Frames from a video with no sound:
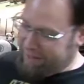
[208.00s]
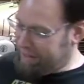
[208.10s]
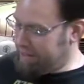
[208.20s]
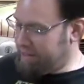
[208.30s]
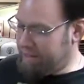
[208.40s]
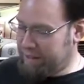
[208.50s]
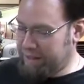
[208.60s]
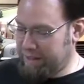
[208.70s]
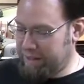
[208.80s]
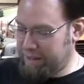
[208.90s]

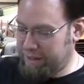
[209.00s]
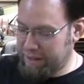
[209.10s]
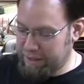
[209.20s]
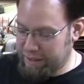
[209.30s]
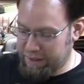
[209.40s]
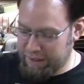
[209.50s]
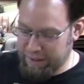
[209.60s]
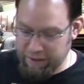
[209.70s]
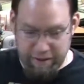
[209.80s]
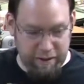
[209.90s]

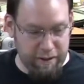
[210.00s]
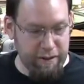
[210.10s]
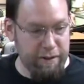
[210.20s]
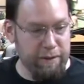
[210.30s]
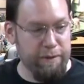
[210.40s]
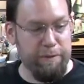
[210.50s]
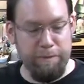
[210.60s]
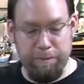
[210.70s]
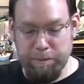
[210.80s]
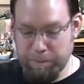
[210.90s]

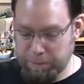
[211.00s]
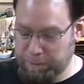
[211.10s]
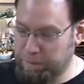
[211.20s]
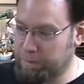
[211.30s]
(silent)